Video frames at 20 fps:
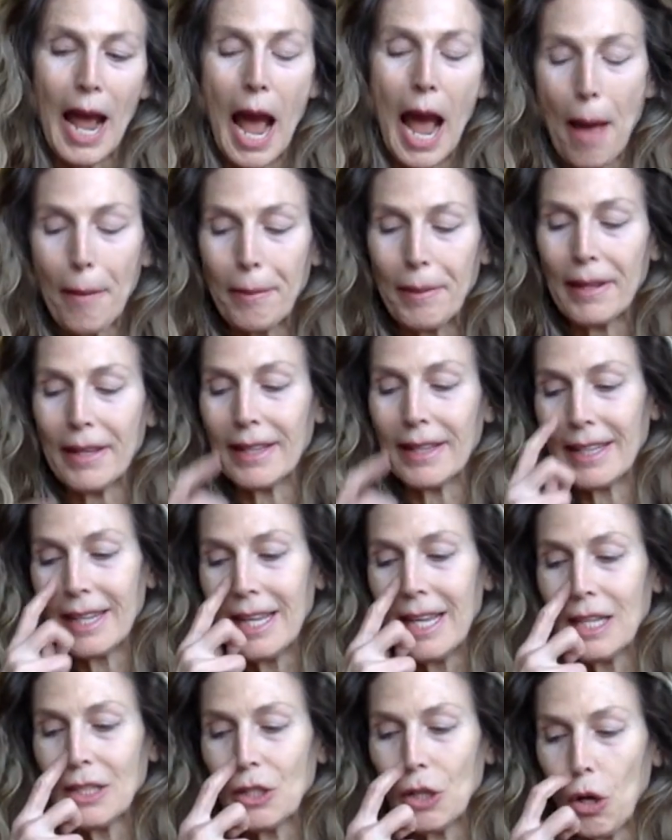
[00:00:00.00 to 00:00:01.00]
happen
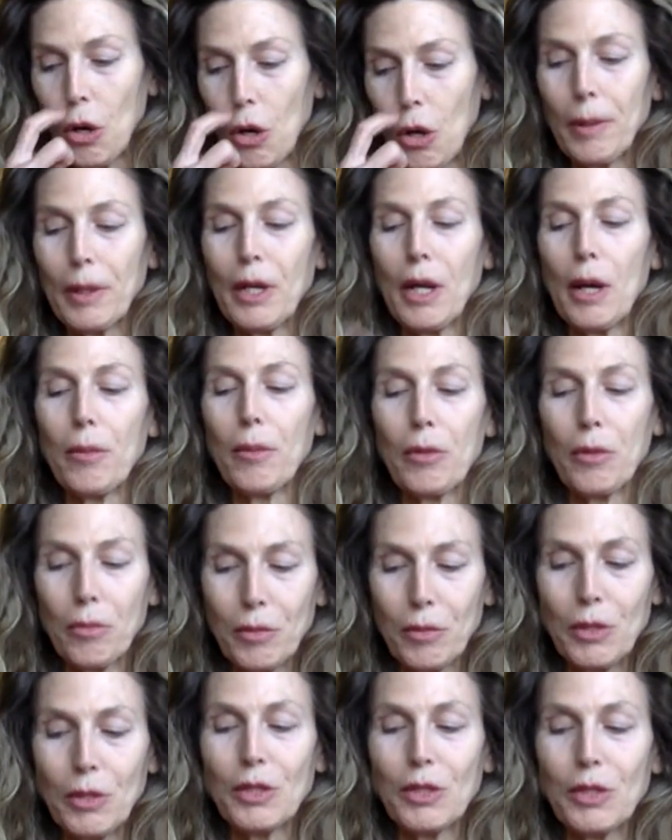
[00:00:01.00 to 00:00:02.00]
to open up the
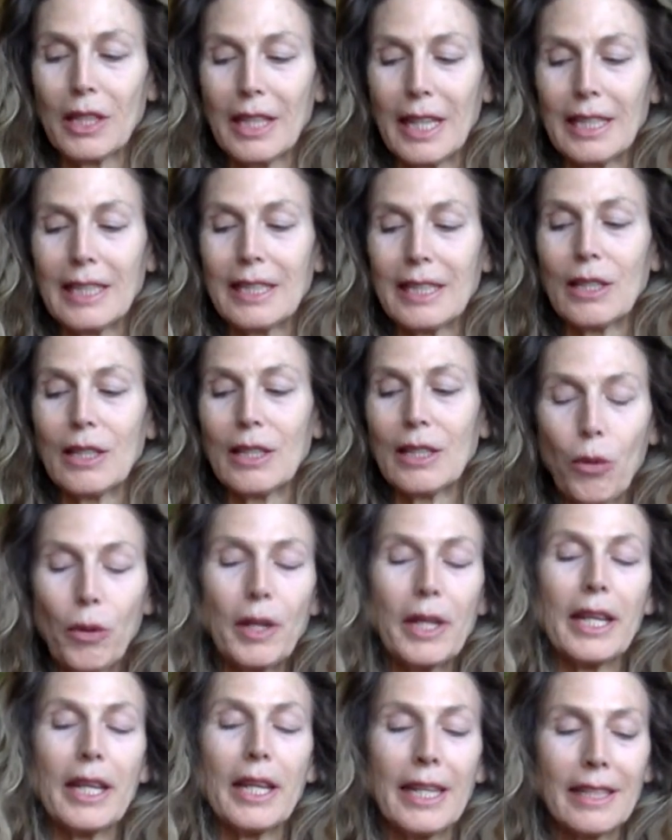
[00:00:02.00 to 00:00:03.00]
music that's
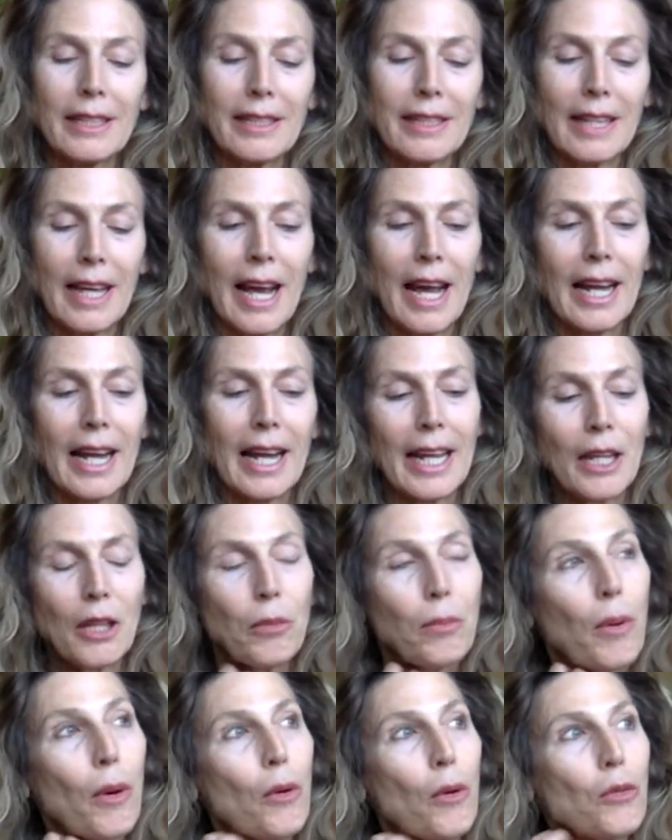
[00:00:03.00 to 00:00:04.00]
already inside and
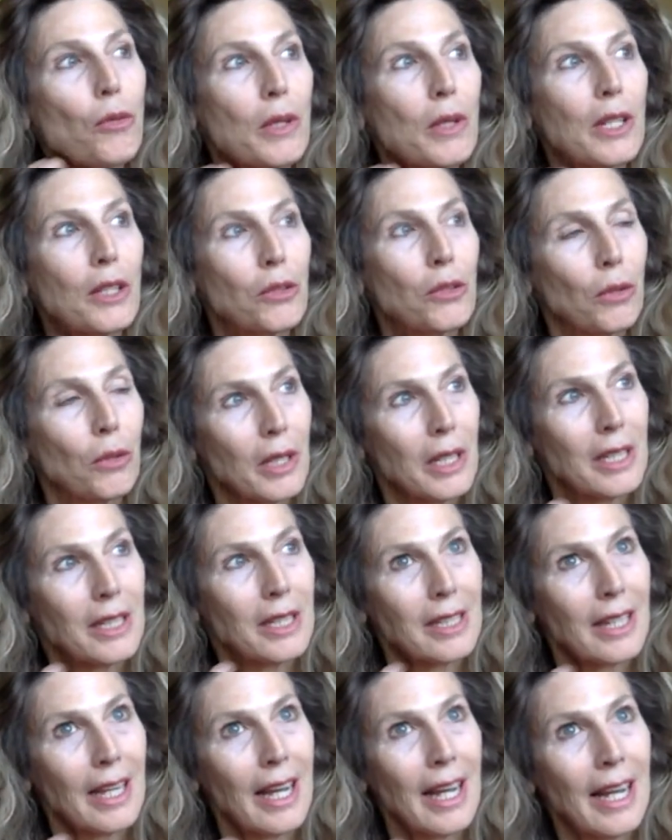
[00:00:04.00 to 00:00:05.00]
the poetry that's already
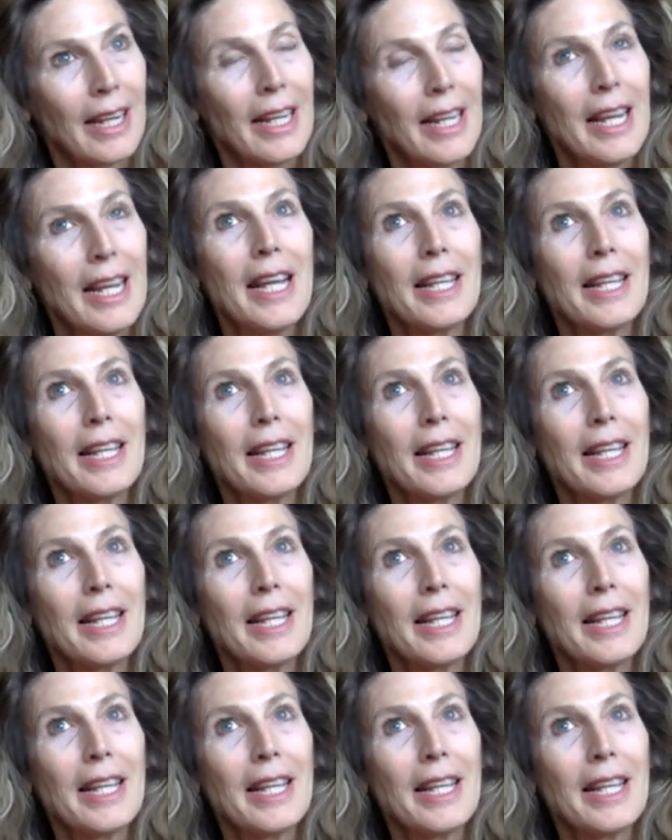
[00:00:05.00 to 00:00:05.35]
inside.